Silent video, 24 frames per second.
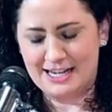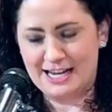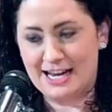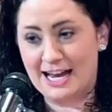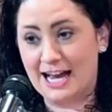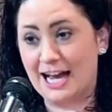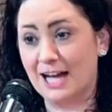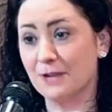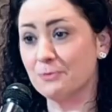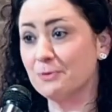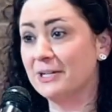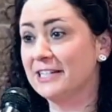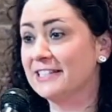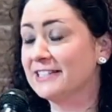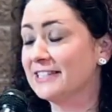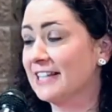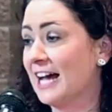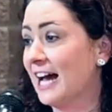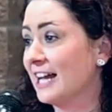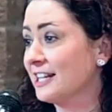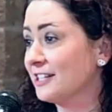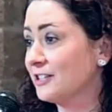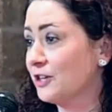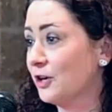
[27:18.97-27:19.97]
Had we
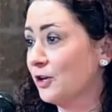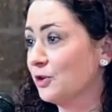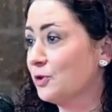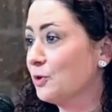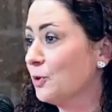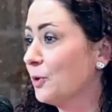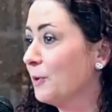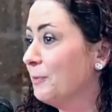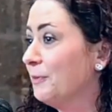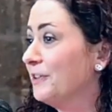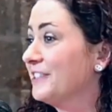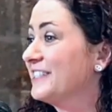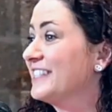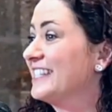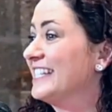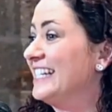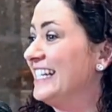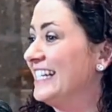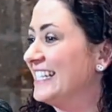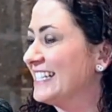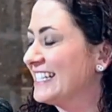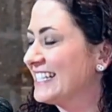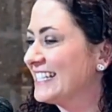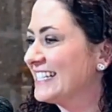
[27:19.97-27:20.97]
sat in our normal
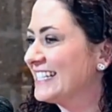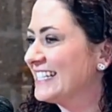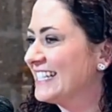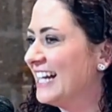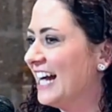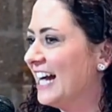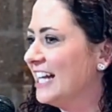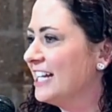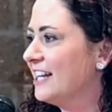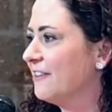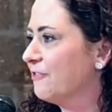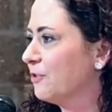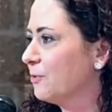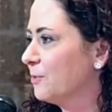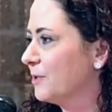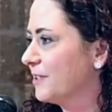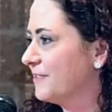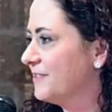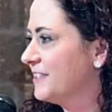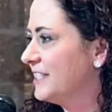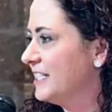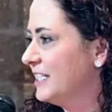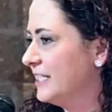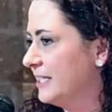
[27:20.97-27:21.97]
seat, I never would
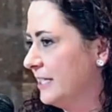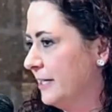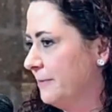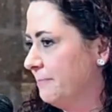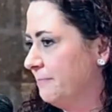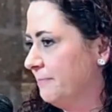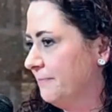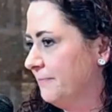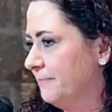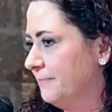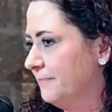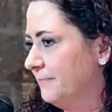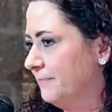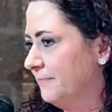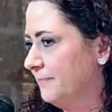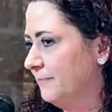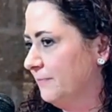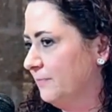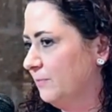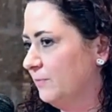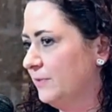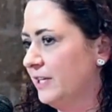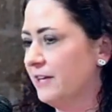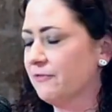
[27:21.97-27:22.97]
have seen them.
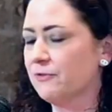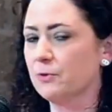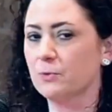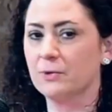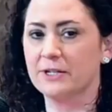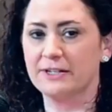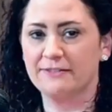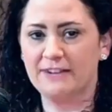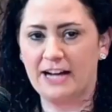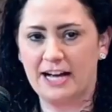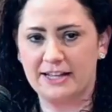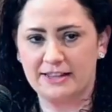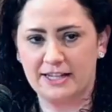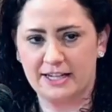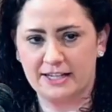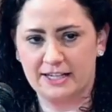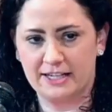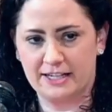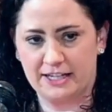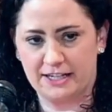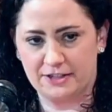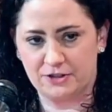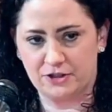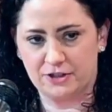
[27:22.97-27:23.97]
Never would have had that
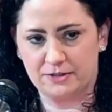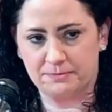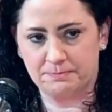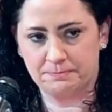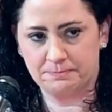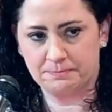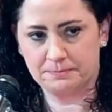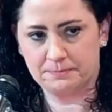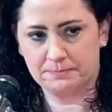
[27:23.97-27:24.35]
connection.